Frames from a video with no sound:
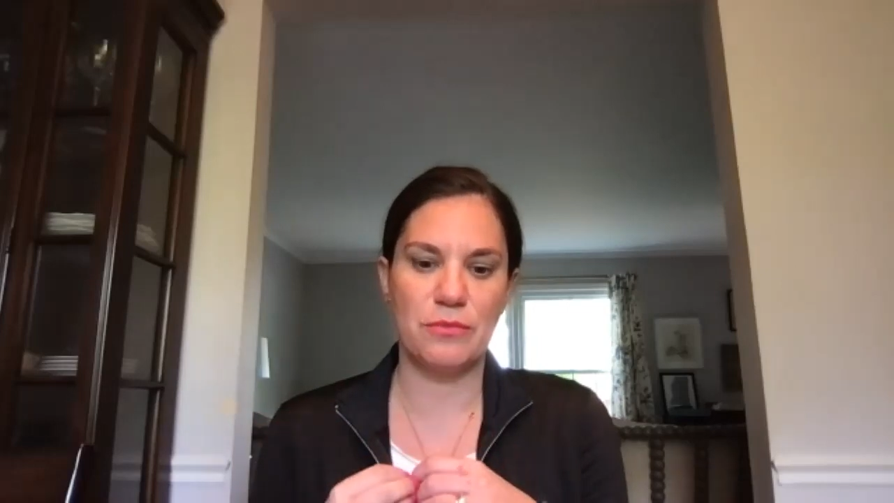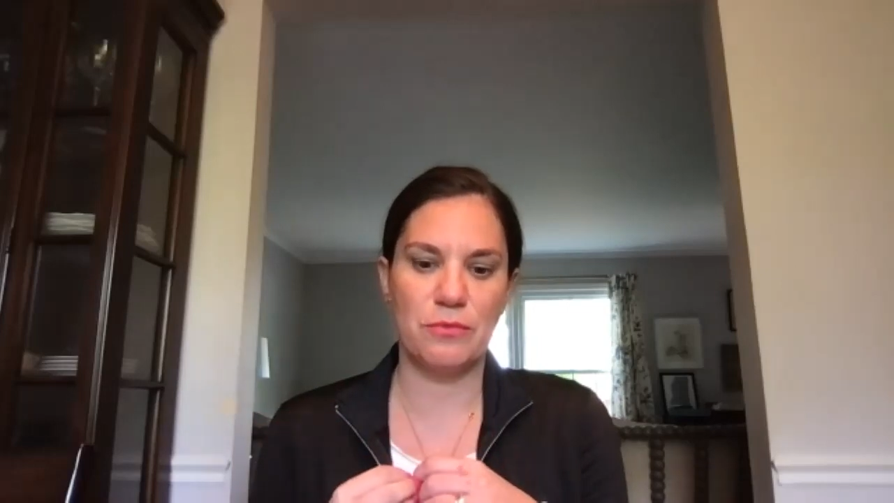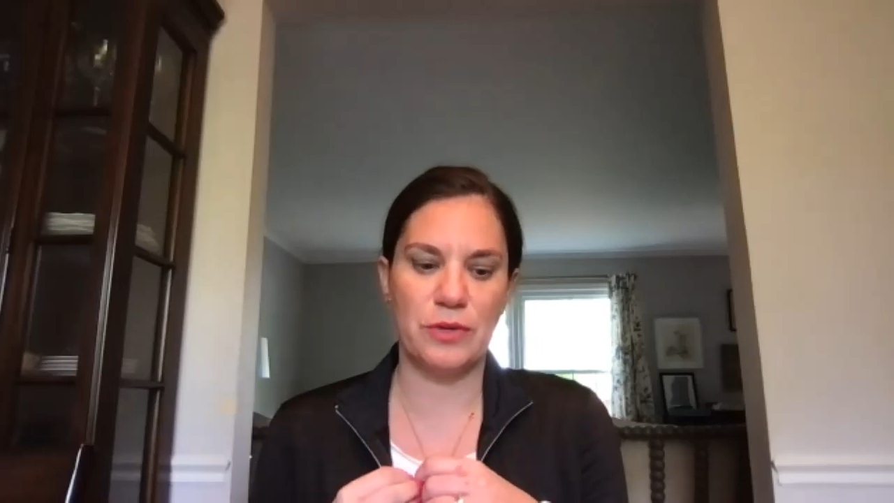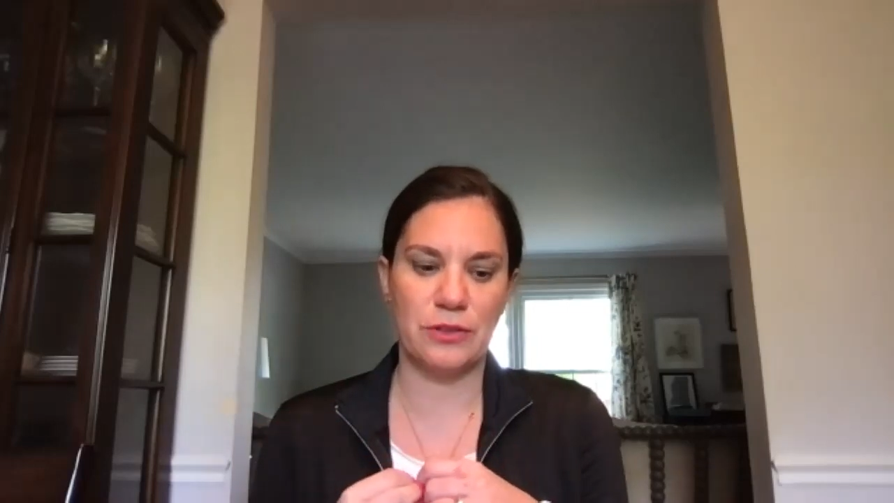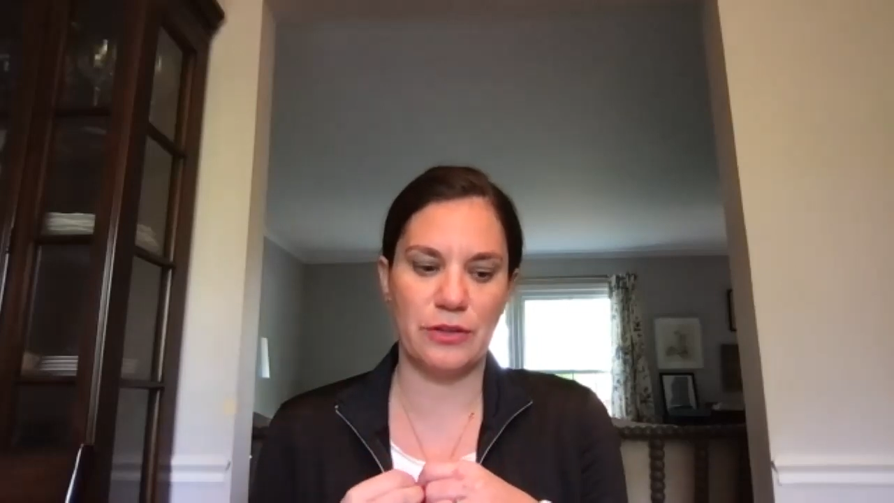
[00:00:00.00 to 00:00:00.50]

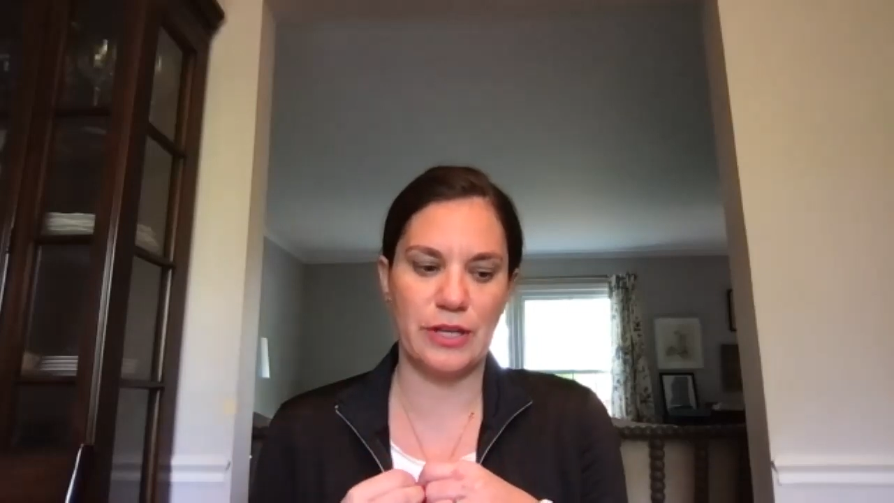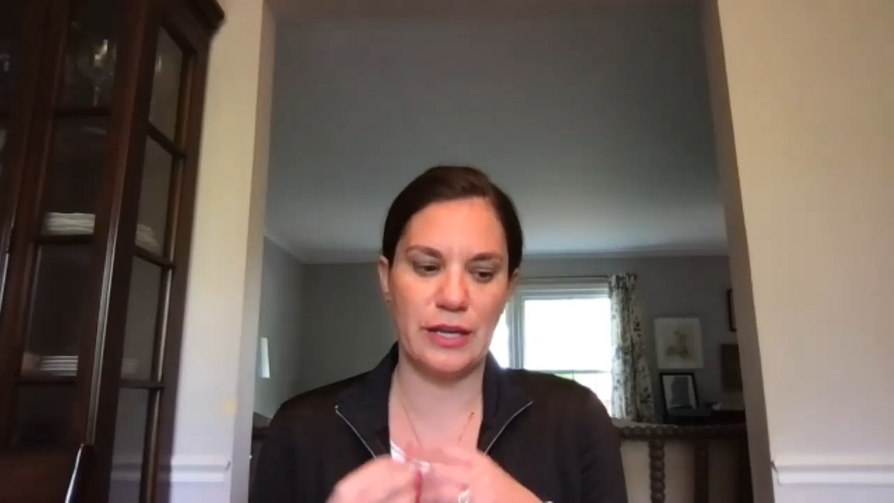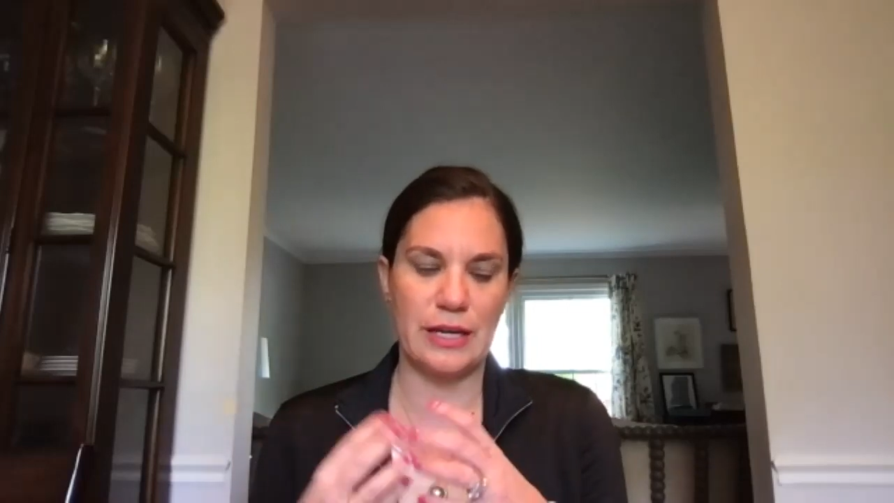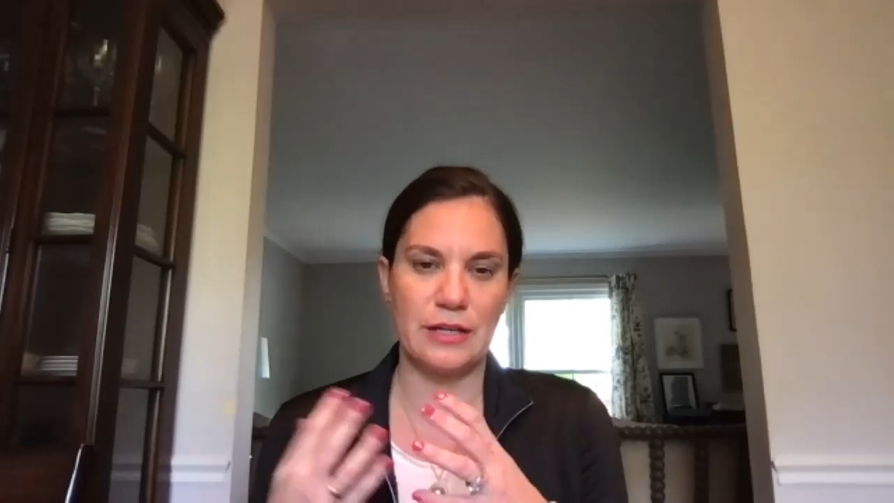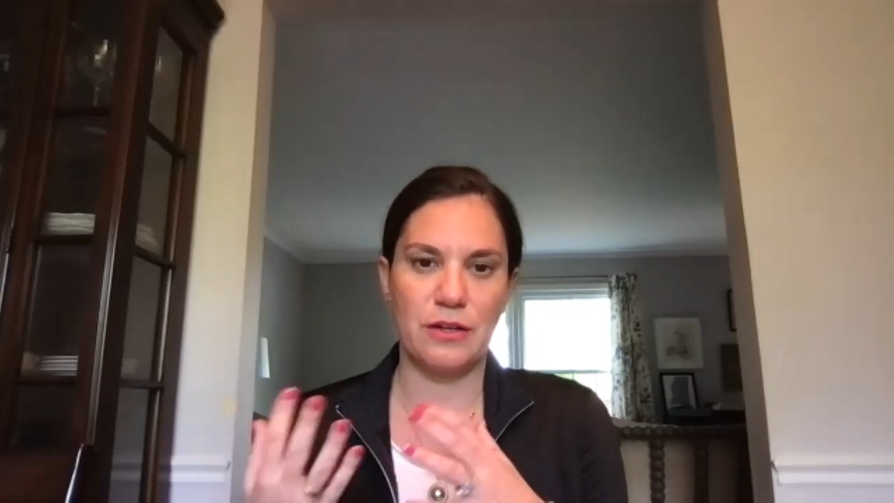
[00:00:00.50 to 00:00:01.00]
when
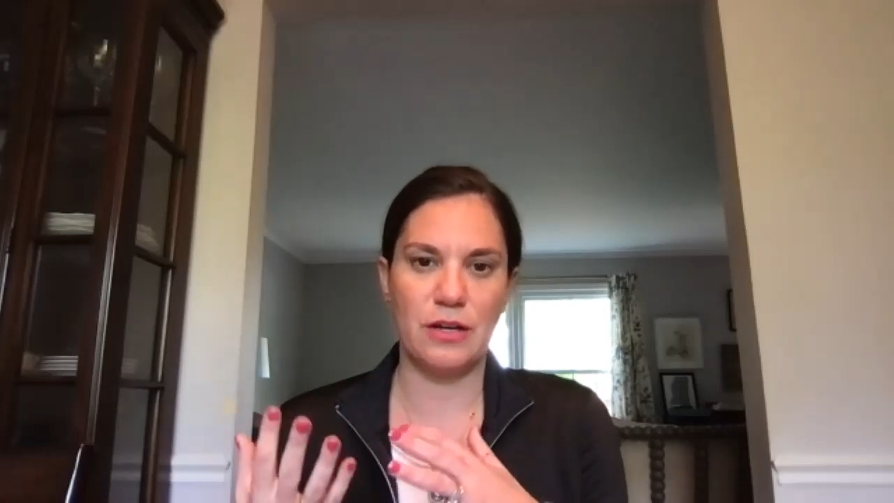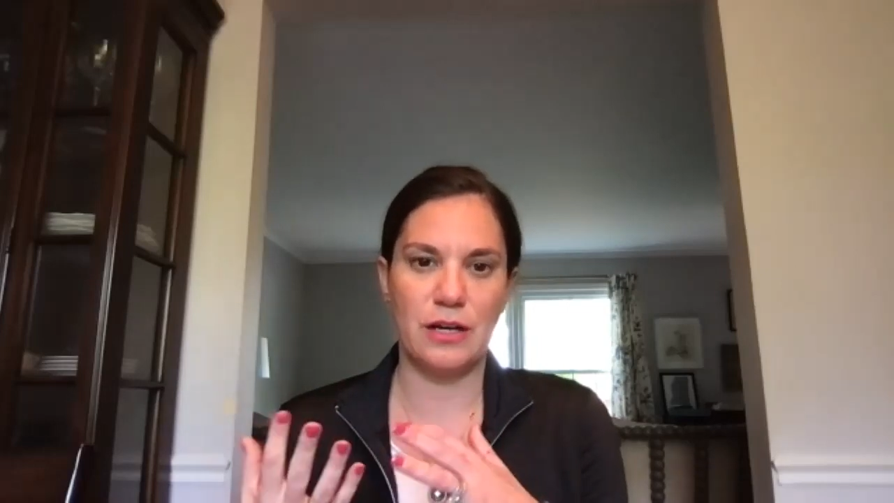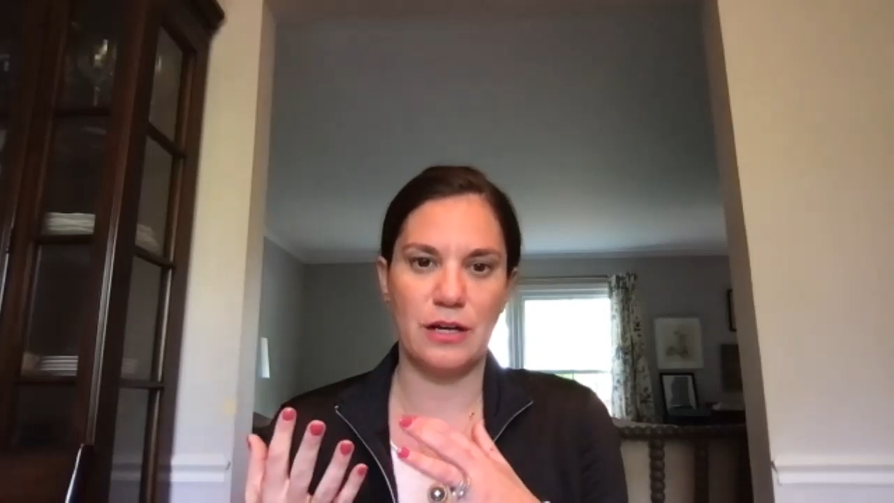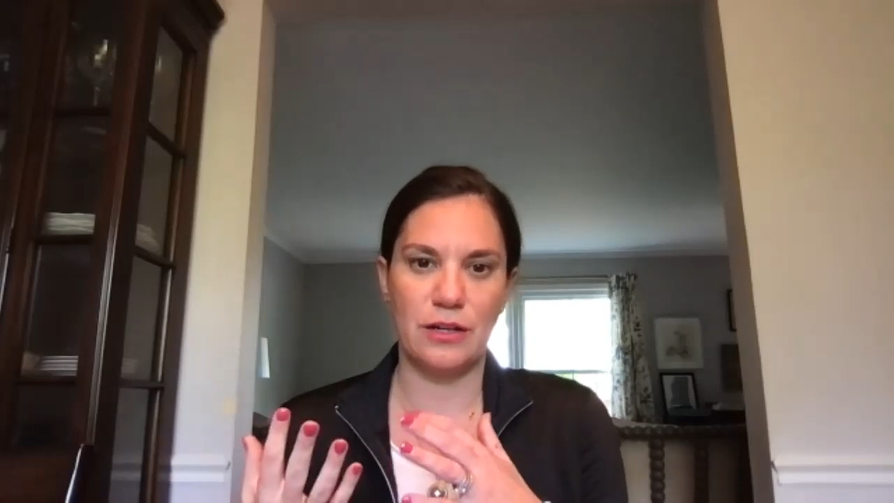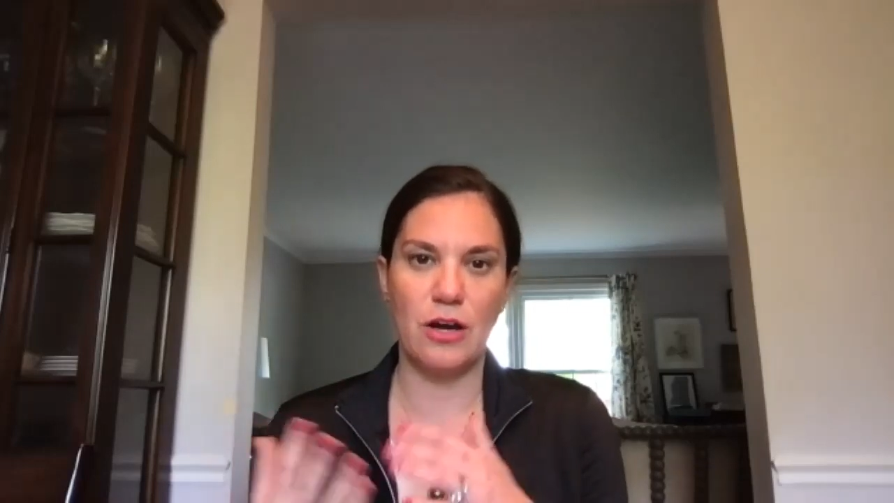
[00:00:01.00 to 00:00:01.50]
looking at
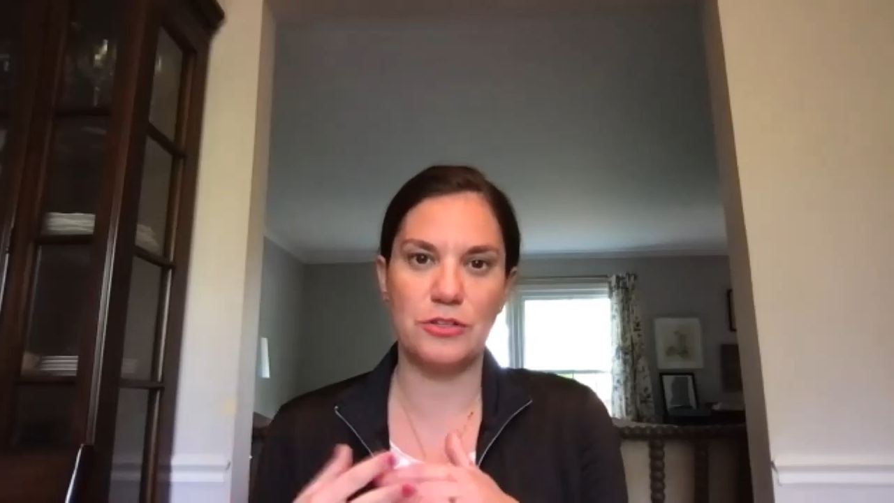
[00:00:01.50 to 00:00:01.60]
an